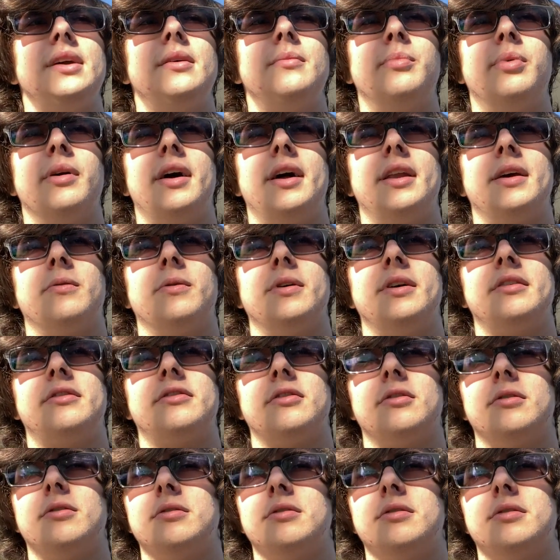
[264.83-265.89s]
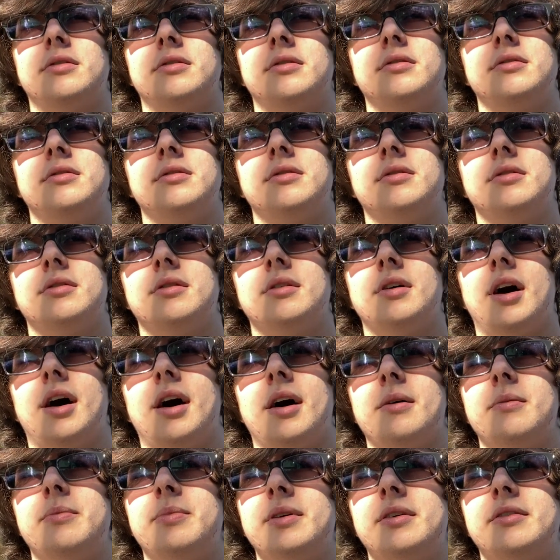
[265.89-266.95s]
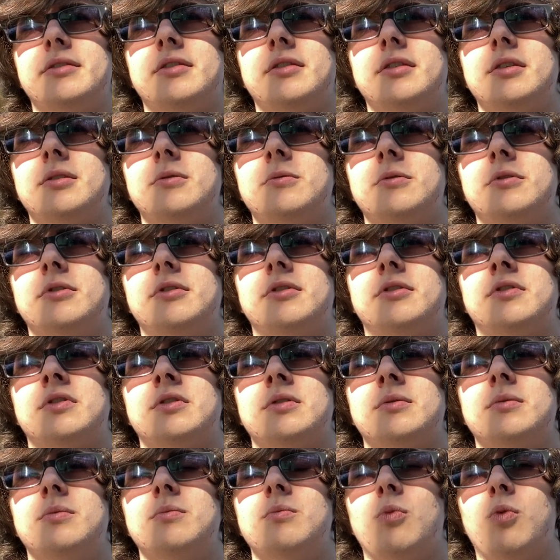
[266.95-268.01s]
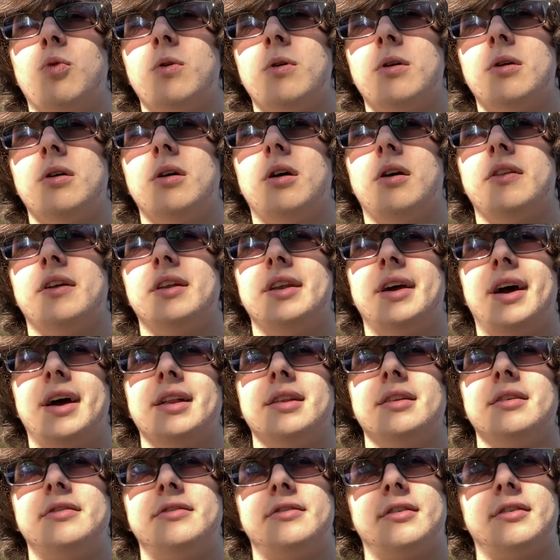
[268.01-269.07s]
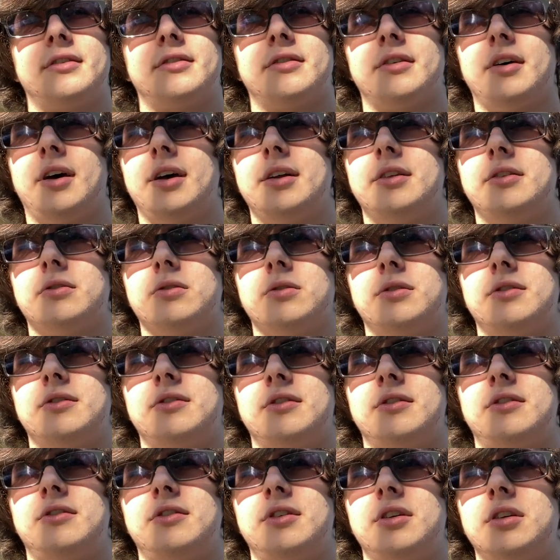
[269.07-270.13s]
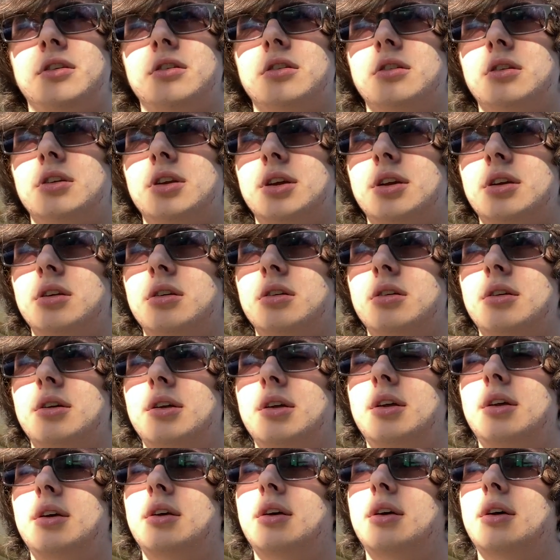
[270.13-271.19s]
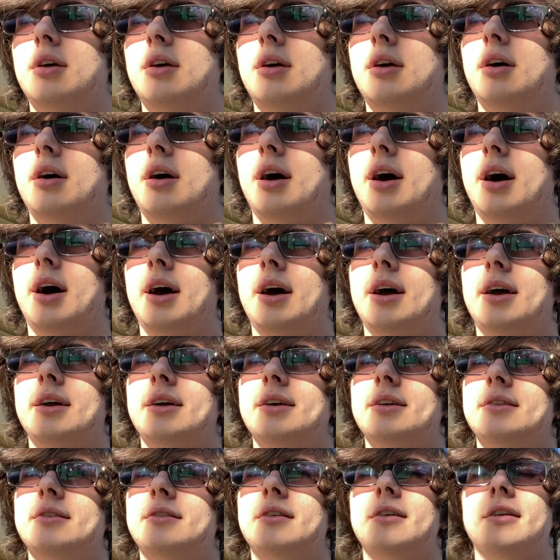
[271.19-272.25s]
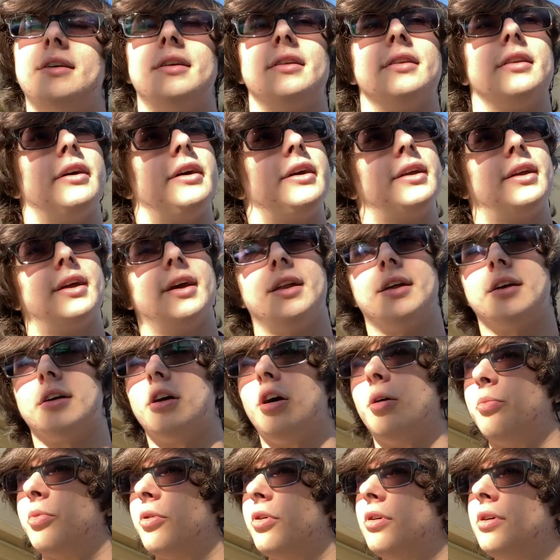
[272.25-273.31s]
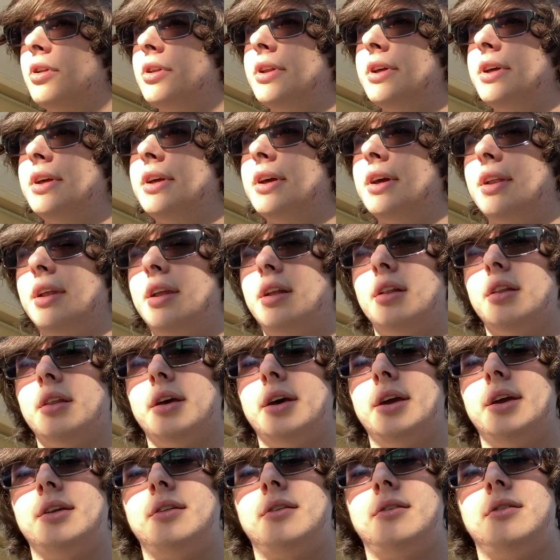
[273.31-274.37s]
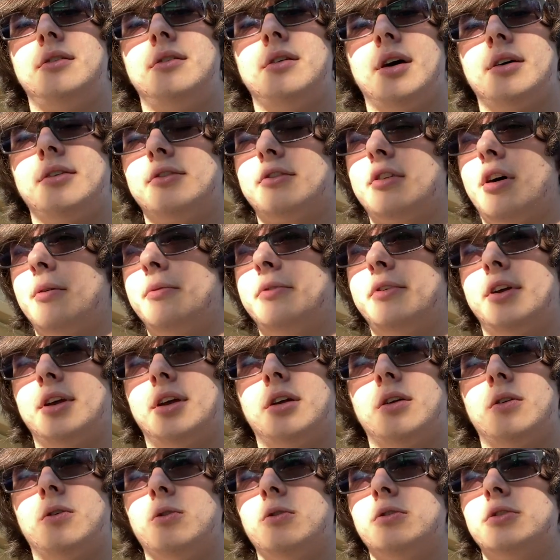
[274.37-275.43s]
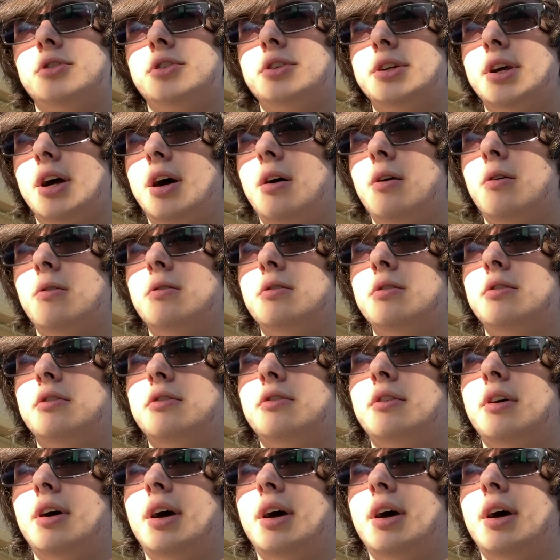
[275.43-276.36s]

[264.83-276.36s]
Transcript: But anyway, so I basically was more on the nihilistic side towards the senior year. I didn't like getting up early. I stopped taking cold showers.